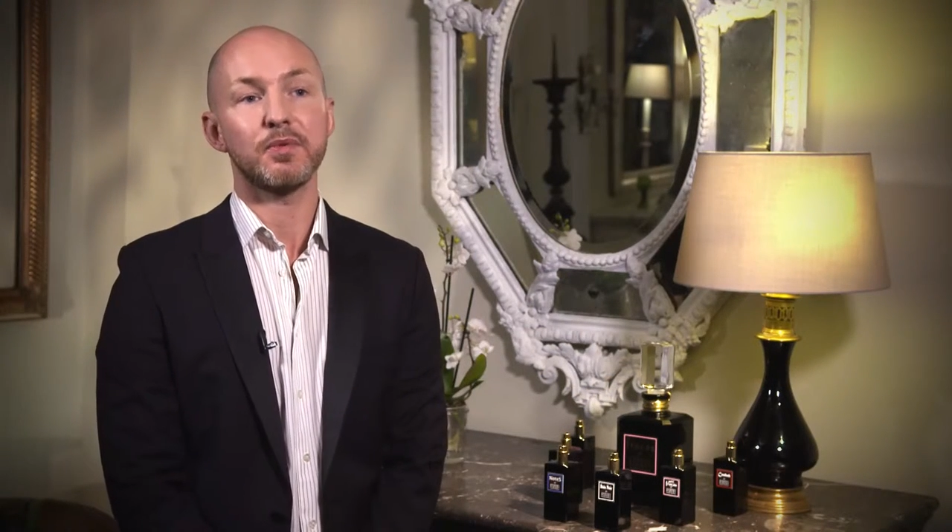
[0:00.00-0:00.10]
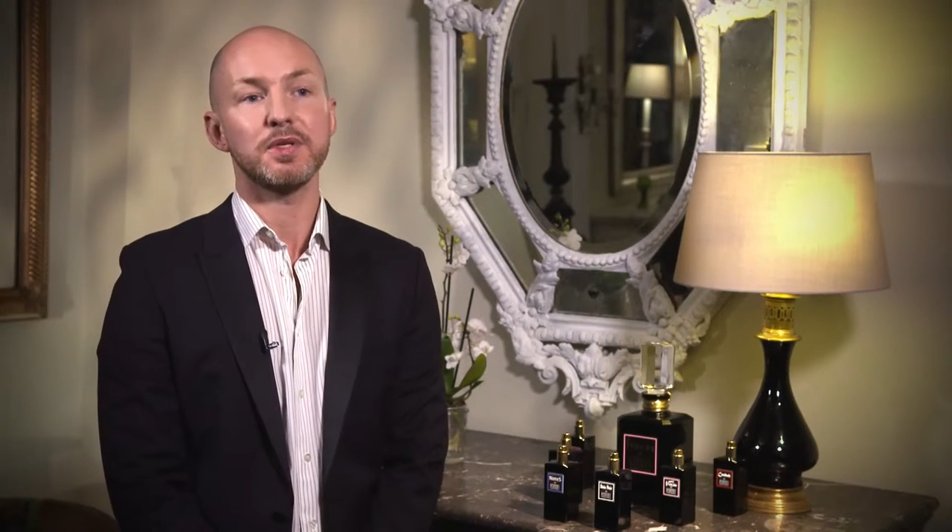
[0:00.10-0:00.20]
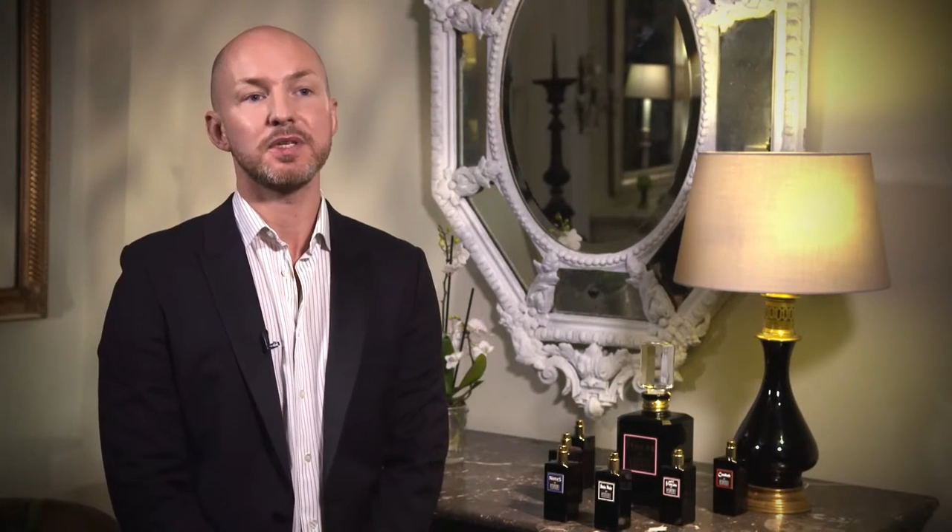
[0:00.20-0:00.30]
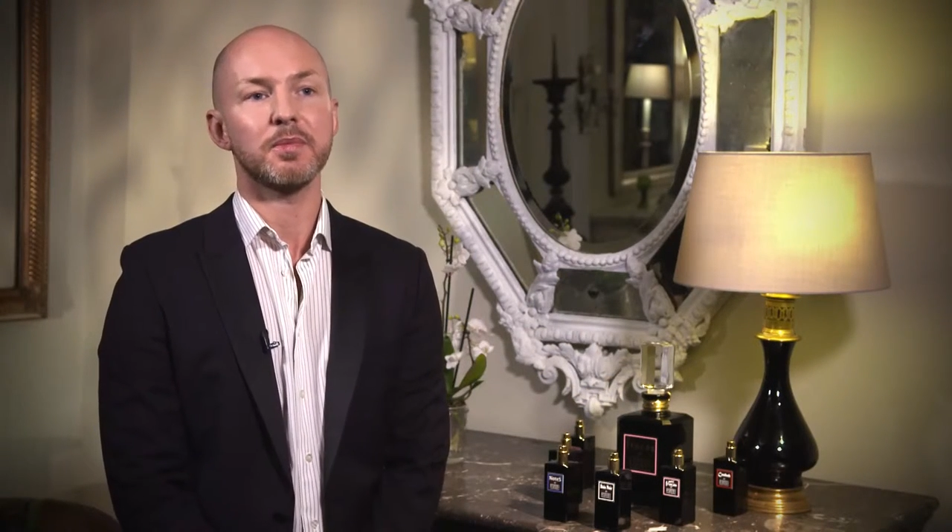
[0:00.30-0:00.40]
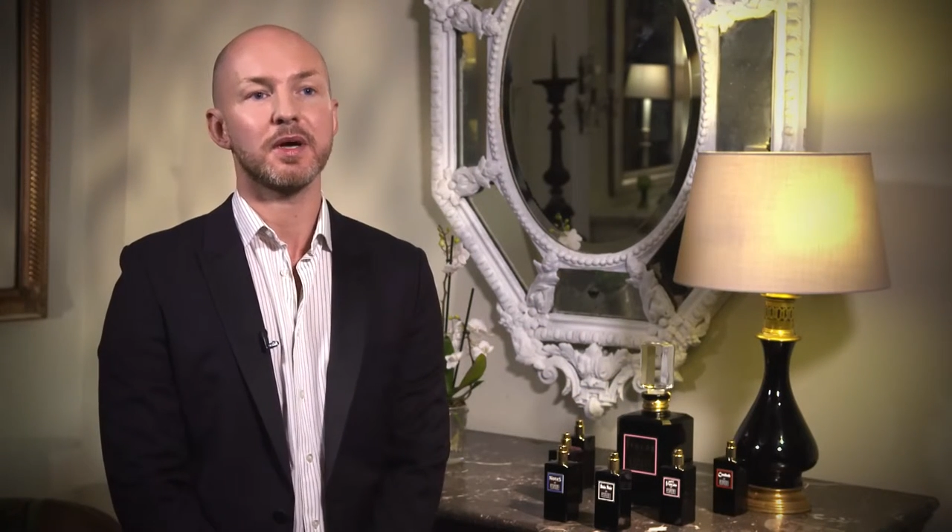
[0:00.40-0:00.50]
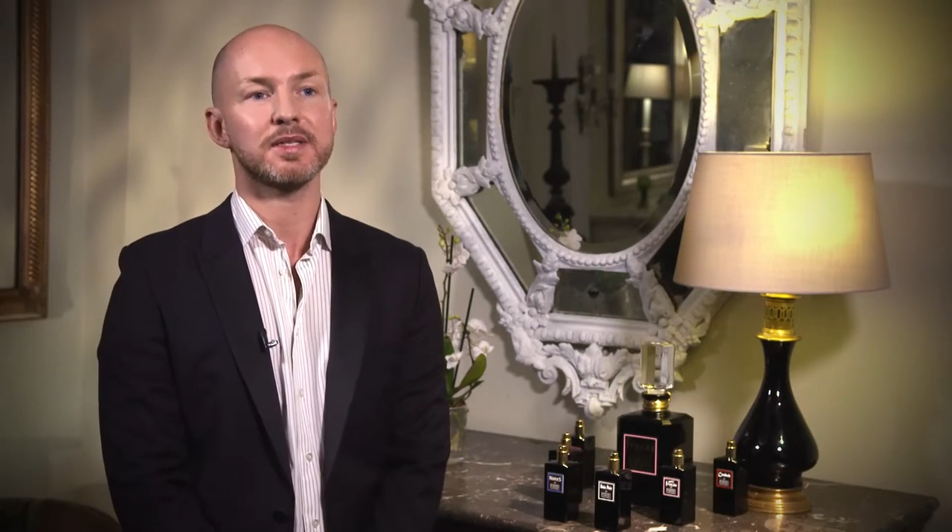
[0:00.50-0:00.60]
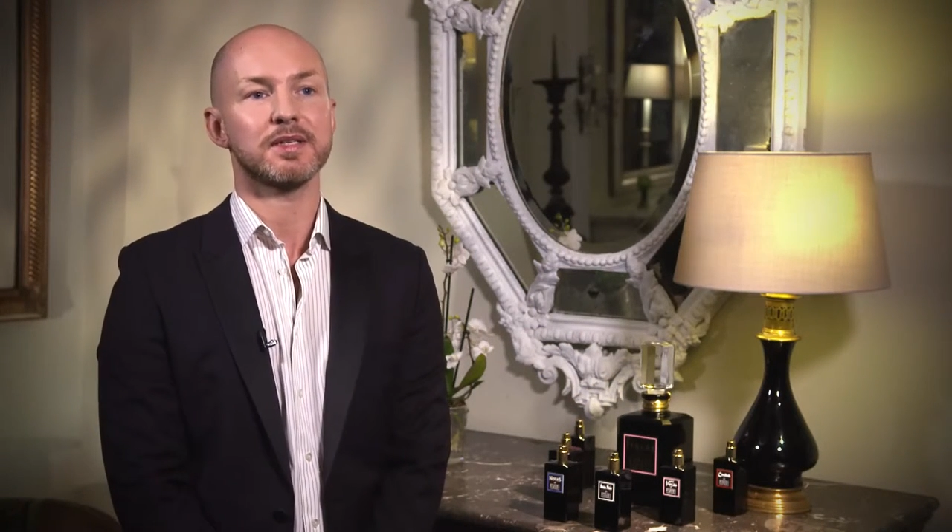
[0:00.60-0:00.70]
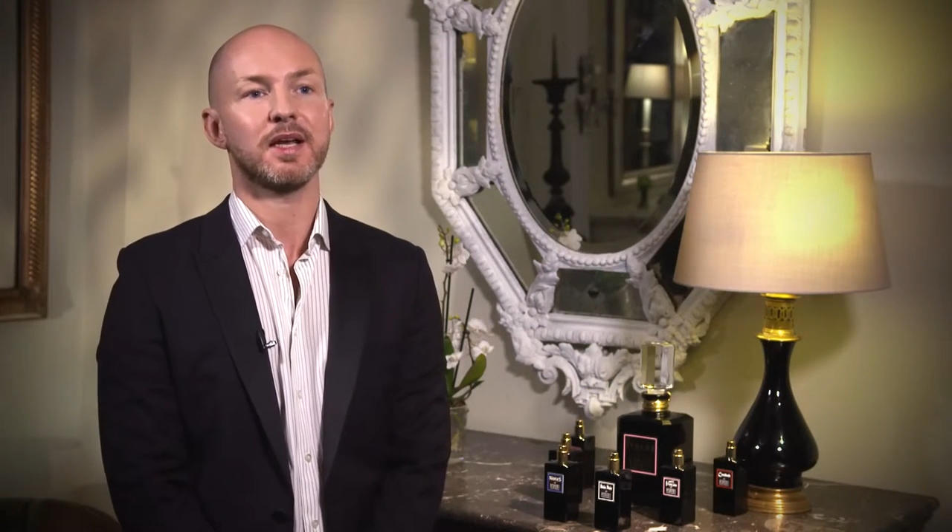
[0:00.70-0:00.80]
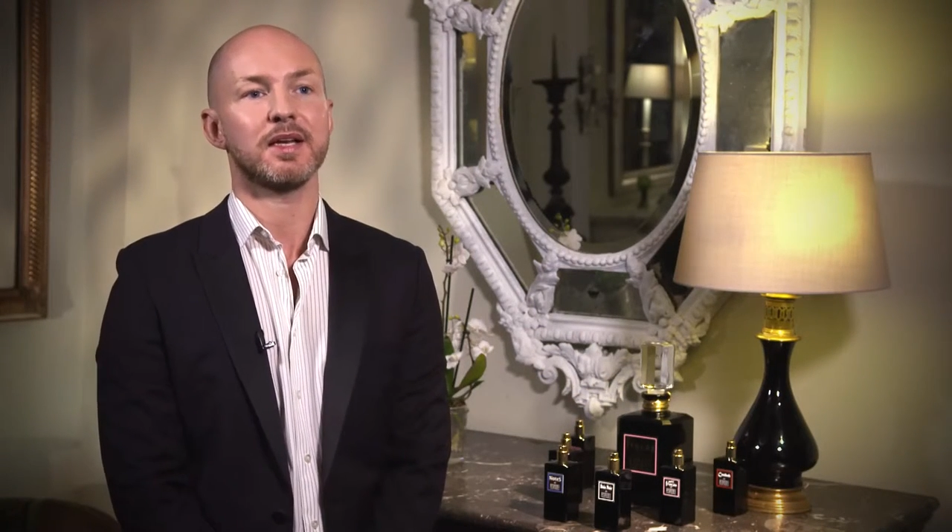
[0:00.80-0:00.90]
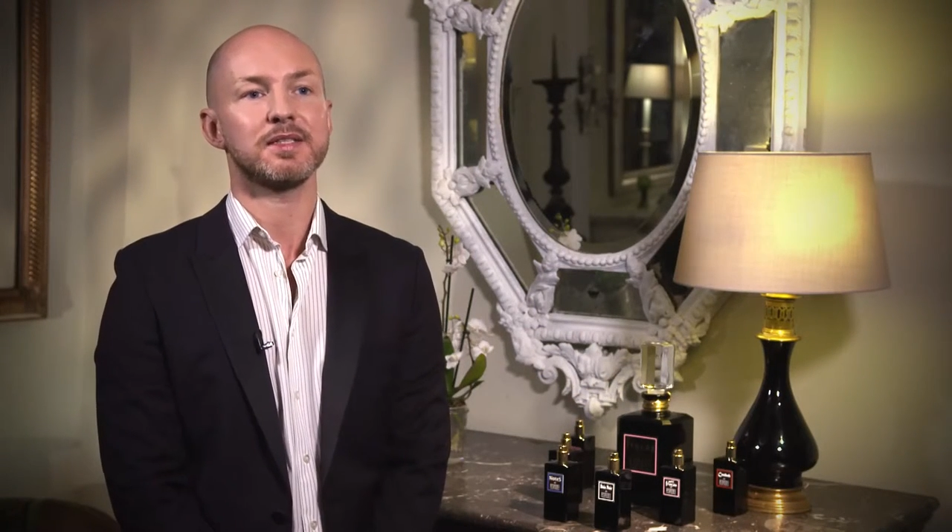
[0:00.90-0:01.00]
brooding
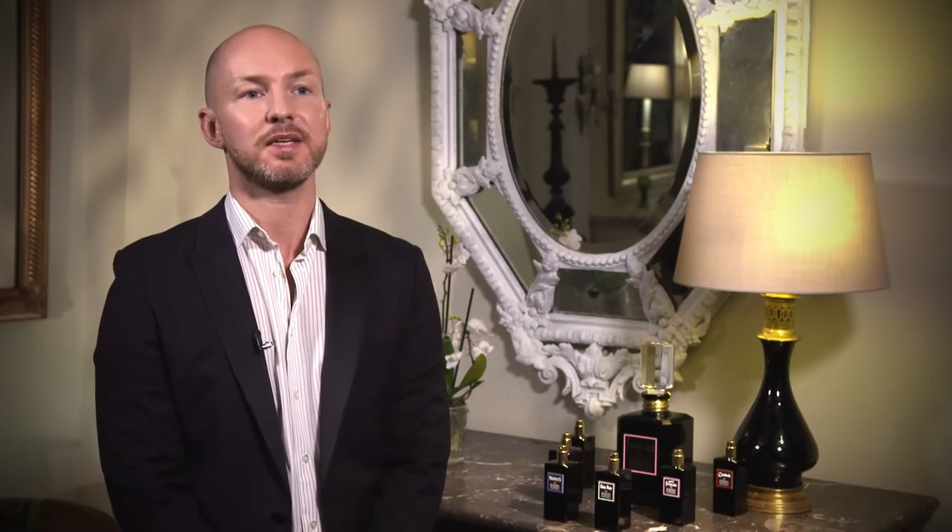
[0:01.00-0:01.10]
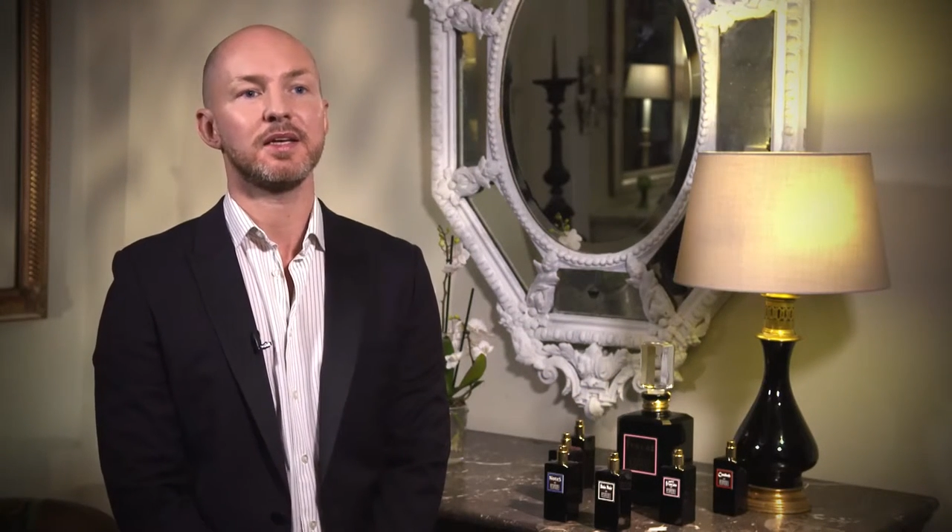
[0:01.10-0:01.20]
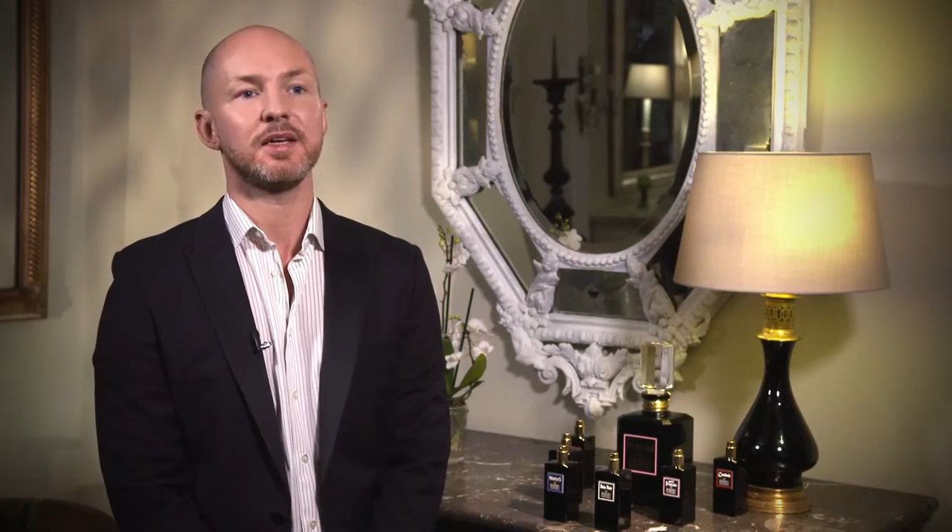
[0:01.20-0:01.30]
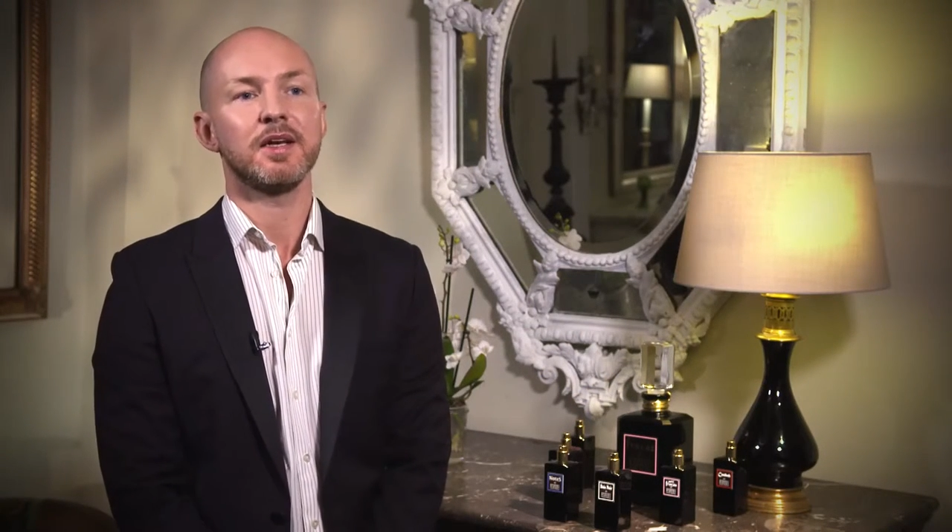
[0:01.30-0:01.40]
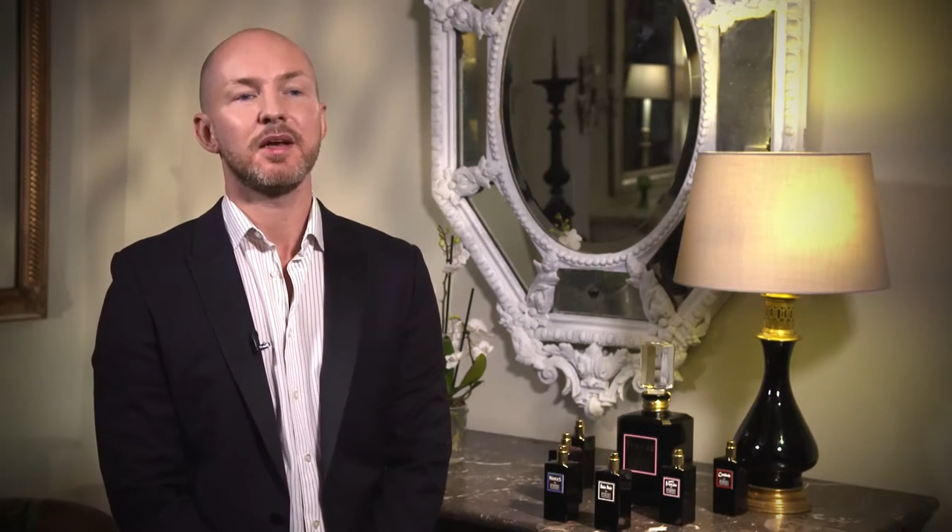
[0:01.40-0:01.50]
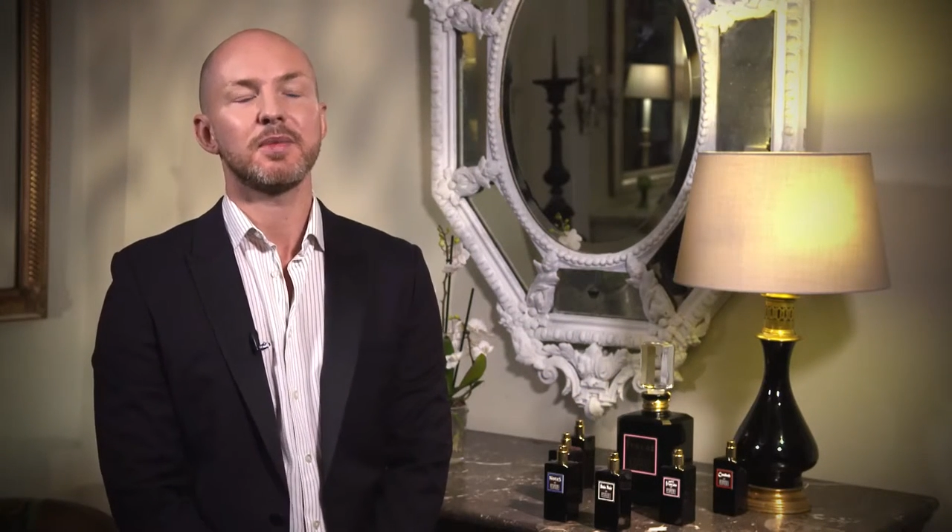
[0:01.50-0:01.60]
personality,